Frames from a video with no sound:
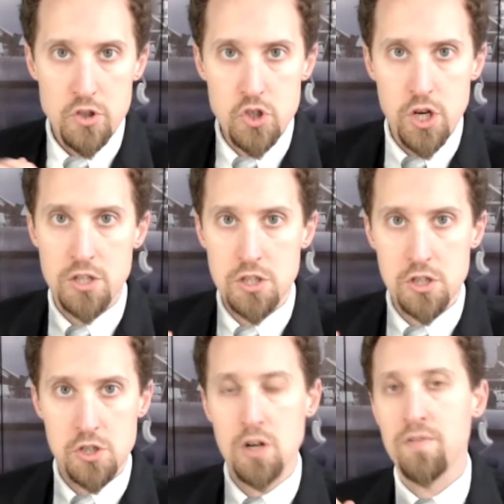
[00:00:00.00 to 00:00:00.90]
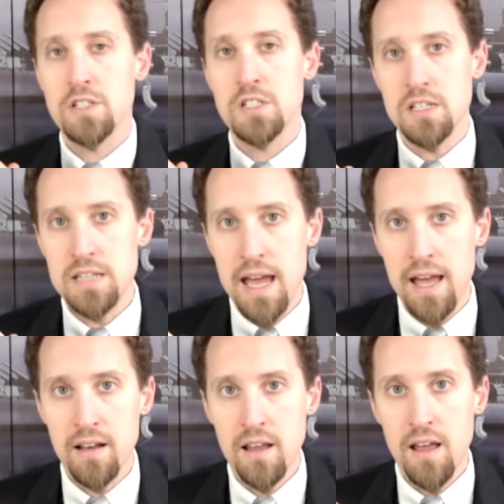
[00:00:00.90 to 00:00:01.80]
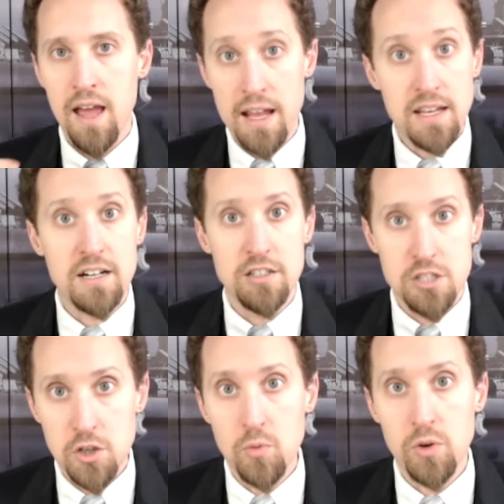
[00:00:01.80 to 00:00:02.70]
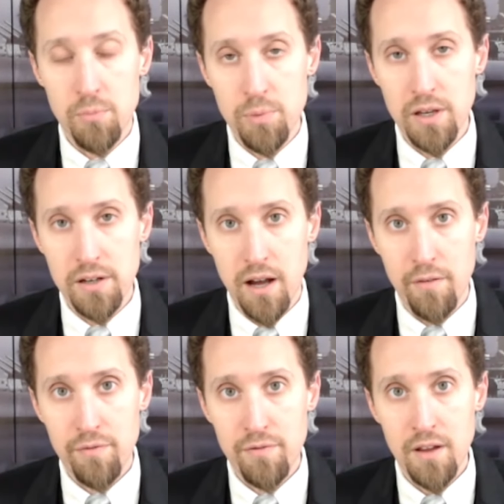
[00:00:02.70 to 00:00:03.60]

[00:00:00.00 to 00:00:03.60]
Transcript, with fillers: just to service the debt and yet it still wouldn't be enough.